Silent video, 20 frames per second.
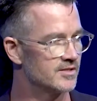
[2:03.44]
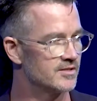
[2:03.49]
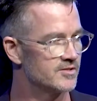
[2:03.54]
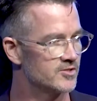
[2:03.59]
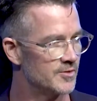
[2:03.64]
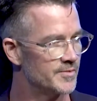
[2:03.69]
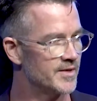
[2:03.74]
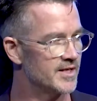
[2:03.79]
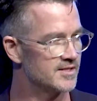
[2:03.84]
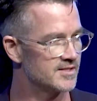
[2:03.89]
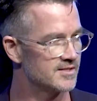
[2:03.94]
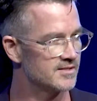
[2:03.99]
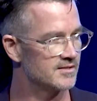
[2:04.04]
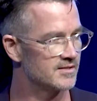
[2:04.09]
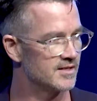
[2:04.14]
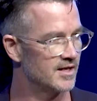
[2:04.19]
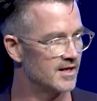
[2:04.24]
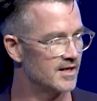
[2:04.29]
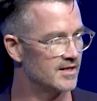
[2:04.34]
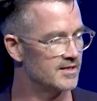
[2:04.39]
topics.
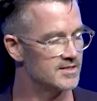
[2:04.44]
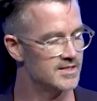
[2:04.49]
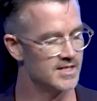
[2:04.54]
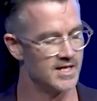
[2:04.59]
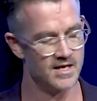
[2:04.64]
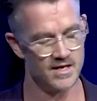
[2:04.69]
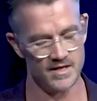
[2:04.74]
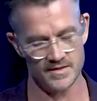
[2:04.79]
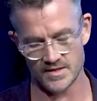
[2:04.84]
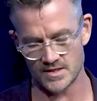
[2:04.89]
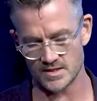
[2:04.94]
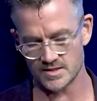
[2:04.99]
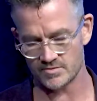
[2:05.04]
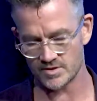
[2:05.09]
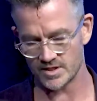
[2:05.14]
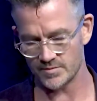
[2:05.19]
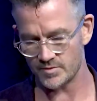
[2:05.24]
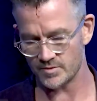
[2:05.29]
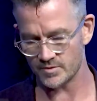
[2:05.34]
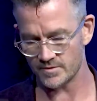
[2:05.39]
And I think it's really
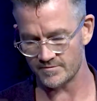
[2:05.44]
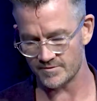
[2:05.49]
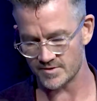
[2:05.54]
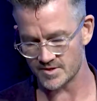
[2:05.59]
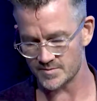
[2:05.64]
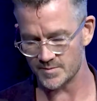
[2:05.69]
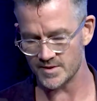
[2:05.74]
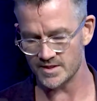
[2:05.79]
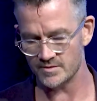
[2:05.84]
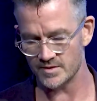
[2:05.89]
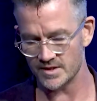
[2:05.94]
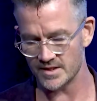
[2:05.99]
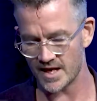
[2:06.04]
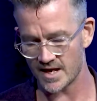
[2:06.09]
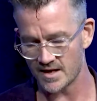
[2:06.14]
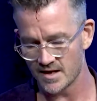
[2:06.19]
important for us to be doing that.